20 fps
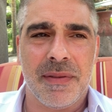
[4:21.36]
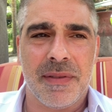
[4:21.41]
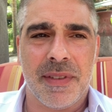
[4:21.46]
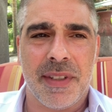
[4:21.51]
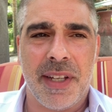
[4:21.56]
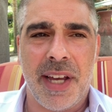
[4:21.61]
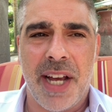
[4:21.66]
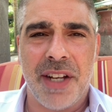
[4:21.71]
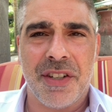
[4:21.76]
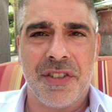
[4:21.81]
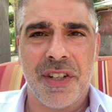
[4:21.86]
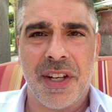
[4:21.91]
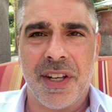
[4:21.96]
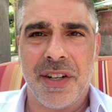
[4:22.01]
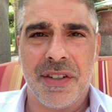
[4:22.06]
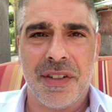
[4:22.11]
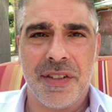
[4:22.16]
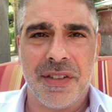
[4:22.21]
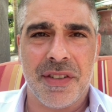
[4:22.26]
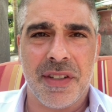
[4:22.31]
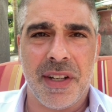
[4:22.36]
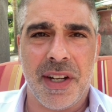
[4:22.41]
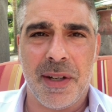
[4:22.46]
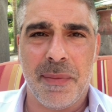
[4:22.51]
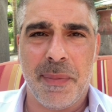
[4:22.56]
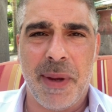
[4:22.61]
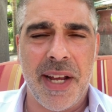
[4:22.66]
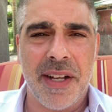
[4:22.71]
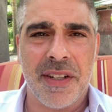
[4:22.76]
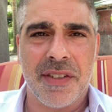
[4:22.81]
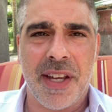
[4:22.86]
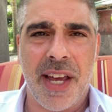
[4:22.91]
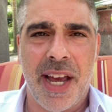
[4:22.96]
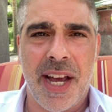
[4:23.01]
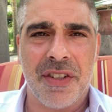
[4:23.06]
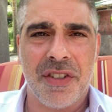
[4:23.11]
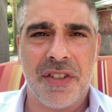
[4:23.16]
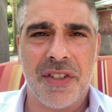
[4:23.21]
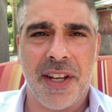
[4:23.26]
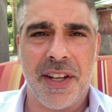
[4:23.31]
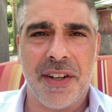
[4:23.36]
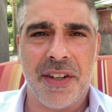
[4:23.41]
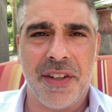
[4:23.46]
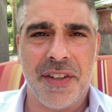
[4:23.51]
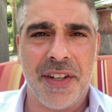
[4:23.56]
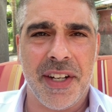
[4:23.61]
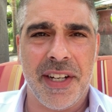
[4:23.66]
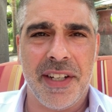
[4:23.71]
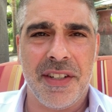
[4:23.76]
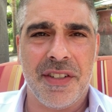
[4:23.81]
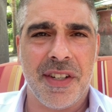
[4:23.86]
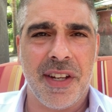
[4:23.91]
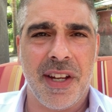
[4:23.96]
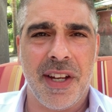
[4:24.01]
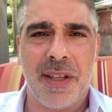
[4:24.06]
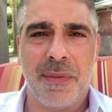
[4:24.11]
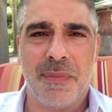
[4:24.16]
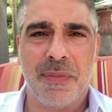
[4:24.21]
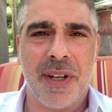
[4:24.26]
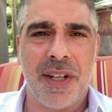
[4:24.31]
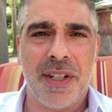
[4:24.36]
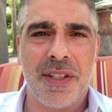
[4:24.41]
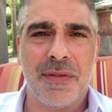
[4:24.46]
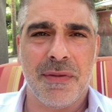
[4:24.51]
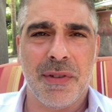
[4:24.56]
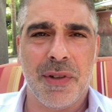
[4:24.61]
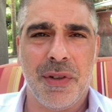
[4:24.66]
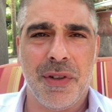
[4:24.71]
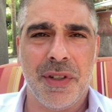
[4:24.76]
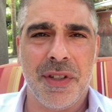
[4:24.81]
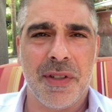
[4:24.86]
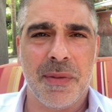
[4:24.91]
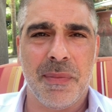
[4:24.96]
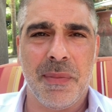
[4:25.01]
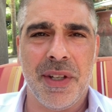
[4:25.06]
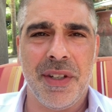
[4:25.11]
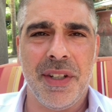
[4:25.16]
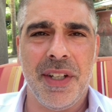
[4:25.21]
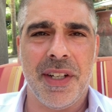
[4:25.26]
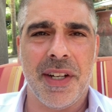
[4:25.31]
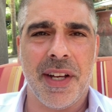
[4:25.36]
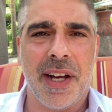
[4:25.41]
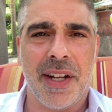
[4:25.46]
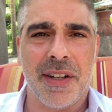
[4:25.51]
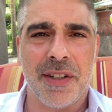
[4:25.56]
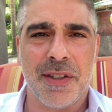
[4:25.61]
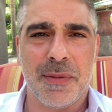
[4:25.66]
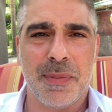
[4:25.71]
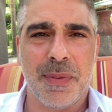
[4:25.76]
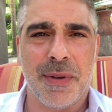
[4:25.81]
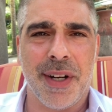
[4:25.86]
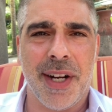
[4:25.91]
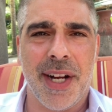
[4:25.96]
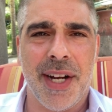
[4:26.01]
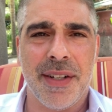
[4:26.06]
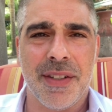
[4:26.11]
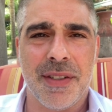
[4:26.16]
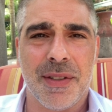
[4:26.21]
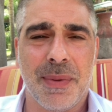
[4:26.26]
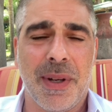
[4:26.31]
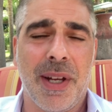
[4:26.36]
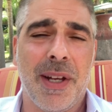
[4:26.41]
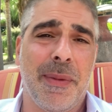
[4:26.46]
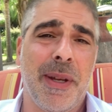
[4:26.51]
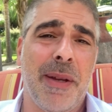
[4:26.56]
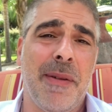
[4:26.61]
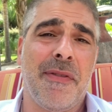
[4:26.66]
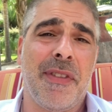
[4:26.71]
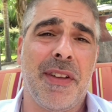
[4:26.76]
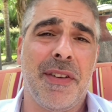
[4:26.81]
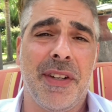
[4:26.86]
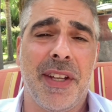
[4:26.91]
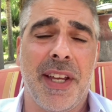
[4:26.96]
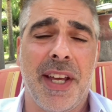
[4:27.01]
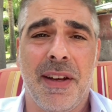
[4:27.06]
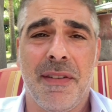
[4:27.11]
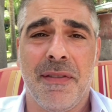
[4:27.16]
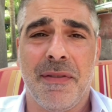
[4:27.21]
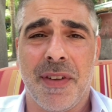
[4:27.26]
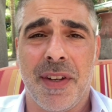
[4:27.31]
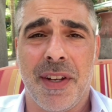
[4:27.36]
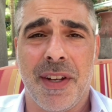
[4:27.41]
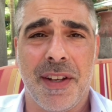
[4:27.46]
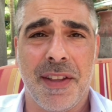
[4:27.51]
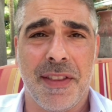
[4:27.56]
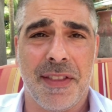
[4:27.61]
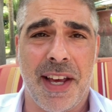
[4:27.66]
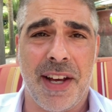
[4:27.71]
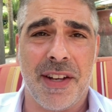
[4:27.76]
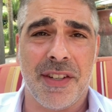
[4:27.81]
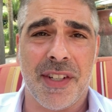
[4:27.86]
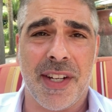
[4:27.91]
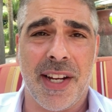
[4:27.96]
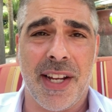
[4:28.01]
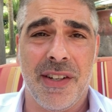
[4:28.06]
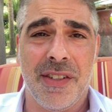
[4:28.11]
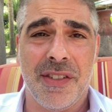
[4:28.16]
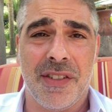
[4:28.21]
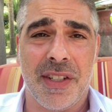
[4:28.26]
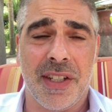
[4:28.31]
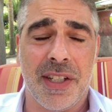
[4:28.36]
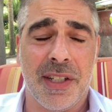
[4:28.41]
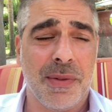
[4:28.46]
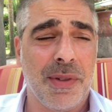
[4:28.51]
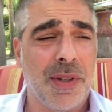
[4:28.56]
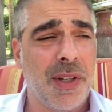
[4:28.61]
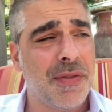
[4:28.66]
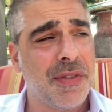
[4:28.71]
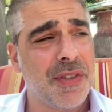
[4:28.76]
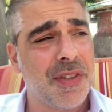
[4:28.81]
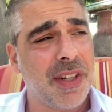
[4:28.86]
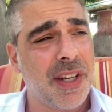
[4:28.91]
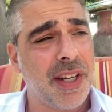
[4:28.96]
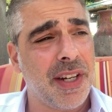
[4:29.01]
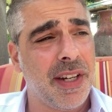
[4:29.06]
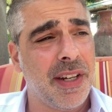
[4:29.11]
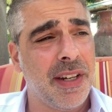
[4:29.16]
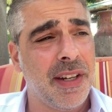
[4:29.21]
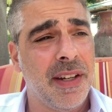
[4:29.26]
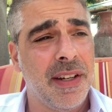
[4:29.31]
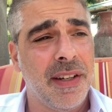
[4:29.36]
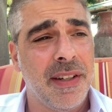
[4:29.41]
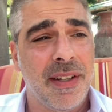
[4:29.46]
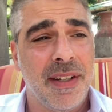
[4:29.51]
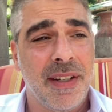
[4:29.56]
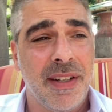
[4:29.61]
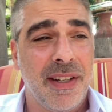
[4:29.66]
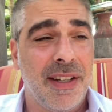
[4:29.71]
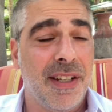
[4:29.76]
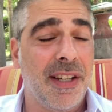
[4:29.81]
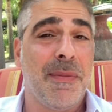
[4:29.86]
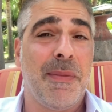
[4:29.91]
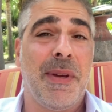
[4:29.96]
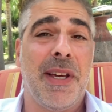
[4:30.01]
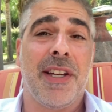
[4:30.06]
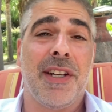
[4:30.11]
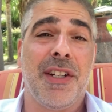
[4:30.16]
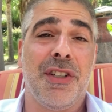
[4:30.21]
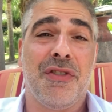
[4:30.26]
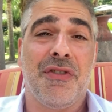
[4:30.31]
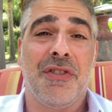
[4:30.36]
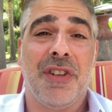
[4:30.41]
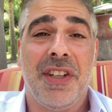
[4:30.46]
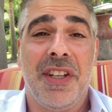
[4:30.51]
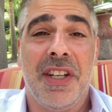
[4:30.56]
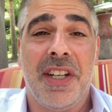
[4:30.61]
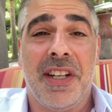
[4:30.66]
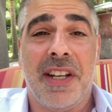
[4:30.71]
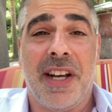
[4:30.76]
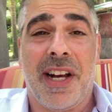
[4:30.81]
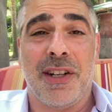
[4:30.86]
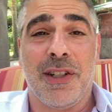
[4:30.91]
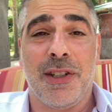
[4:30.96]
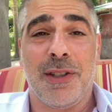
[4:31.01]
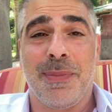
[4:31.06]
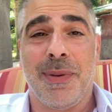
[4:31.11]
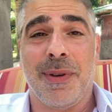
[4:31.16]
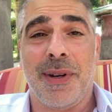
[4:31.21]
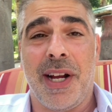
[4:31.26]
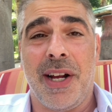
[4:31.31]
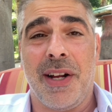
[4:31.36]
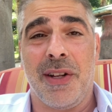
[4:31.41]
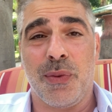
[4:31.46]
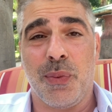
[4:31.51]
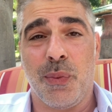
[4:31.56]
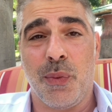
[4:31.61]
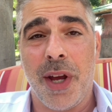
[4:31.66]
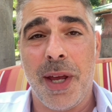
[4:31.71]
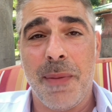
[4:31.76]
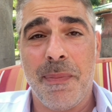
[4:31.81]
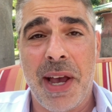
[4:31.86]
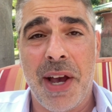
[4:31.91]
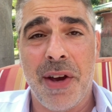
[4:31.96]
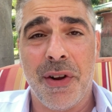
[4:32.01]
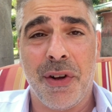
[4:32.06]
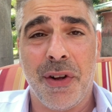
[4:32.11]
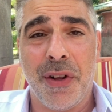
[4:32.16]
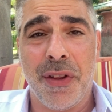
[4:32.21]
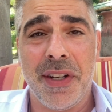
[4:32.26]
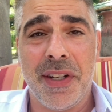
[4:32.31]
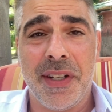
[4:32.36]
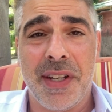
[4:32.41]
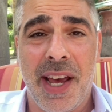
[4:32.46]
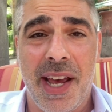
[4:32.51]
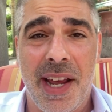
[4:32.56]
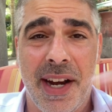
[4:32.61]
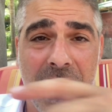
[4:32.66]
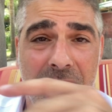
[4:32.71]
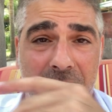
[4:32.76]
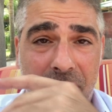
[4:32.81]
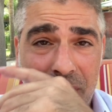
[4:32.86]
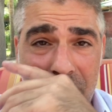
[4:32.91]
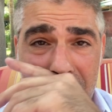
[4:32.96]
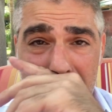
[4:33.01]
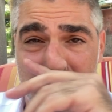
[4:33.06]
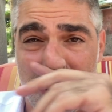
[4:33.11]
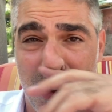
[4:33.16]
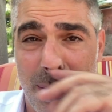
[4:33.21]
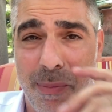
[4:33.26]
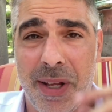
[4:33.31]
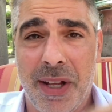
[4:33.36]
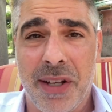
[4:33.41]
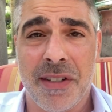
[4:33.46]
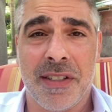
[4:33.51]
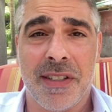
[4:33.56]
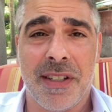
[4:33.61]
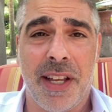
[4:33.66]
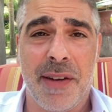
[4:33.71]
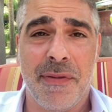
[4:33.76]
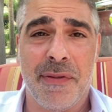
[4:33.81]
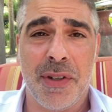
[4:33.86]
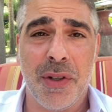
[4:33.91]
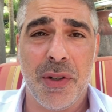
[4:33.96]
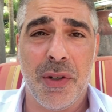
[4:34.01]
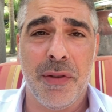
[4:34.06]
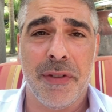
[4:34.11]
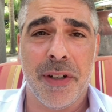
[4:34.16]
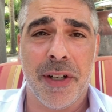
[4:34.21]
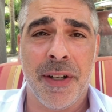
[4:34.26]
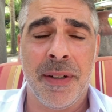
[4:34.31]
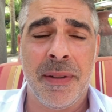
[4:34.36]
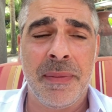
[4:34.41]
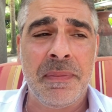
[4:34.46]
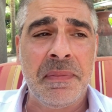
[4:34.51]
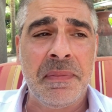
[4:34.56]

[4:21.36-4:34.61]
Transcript: cash settles and the banks cash settle, and then they say the price of gold is $1 million per ounce. Well, maybe if they only have 1,000 ounces, well, all of a sudden you can make it $1 trillion per ounce, wipe out all the debt, have a couple bucks left over.